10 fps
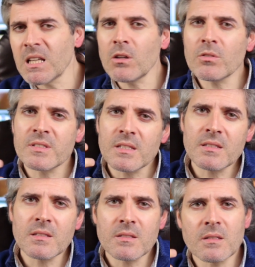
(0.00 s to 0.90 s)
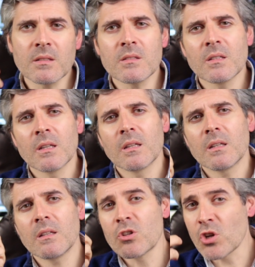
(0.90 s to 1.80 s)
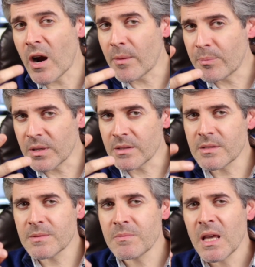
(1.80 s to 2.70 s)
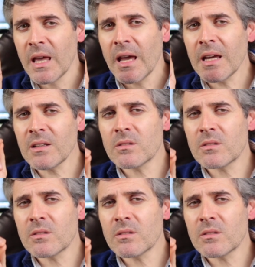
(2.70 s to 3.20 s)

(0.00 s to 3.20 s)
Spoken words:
inconsistencies in sharpness. At